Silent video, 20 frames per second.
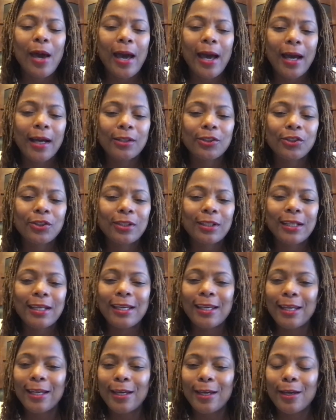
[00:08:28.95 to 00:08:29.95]
actually
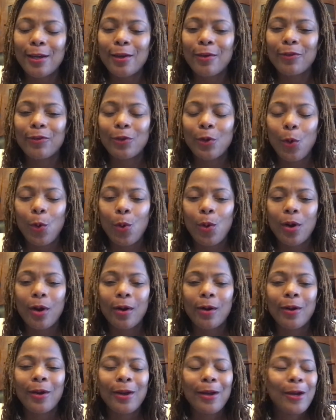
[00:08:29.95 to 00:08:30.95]
give
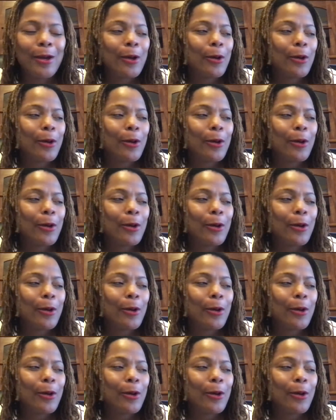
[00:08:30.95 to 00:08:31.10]
your